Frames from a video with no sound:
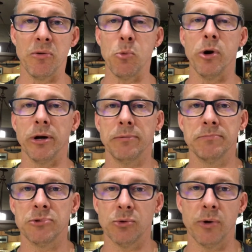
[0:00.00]
from work.
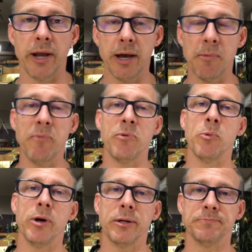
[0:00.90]
So when I come home from
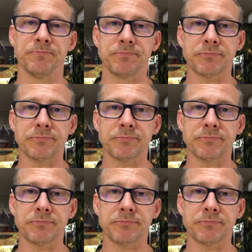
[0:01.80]
work,